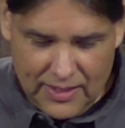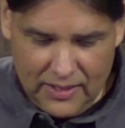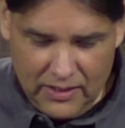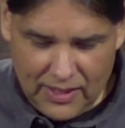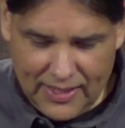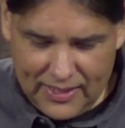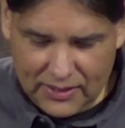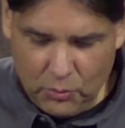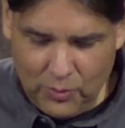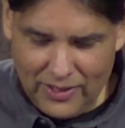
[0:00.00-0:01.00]
in looking at
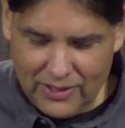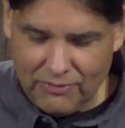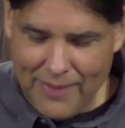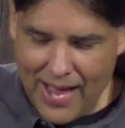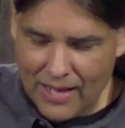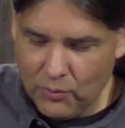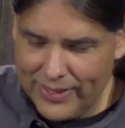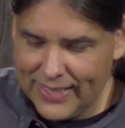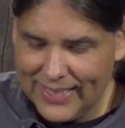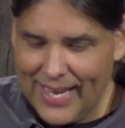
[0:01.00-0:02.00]
the will of man, we
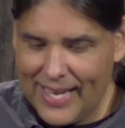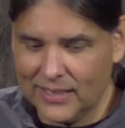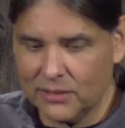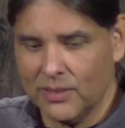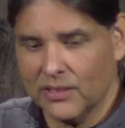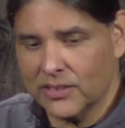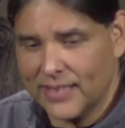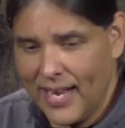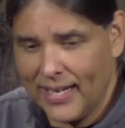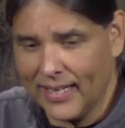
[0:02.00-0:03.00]
can gain some
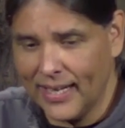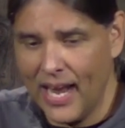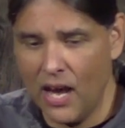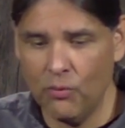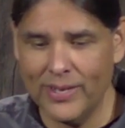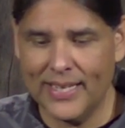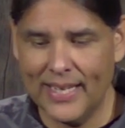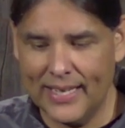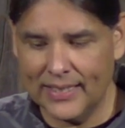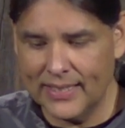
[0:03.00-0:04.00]
understanding in how we
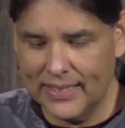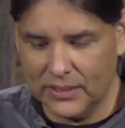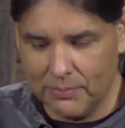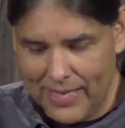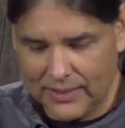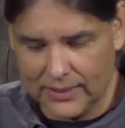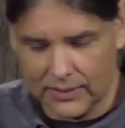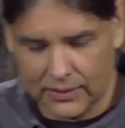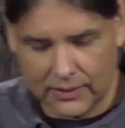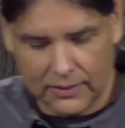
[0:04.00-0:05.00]
get into these
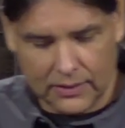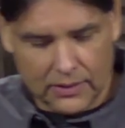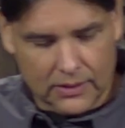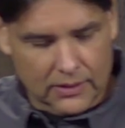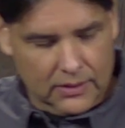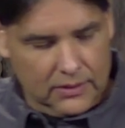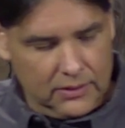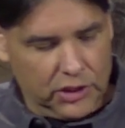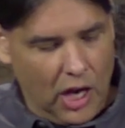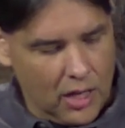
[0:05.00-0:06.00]
messes.
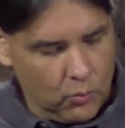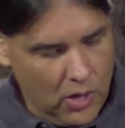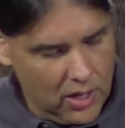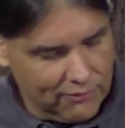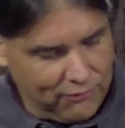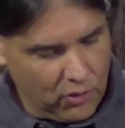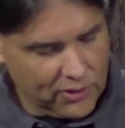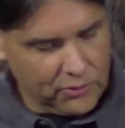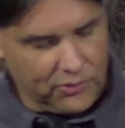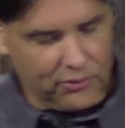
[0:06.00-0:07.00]
John 1 4
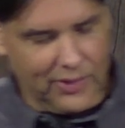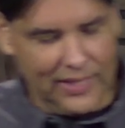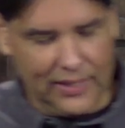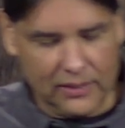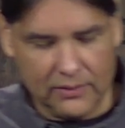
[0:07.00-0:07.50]
through 3.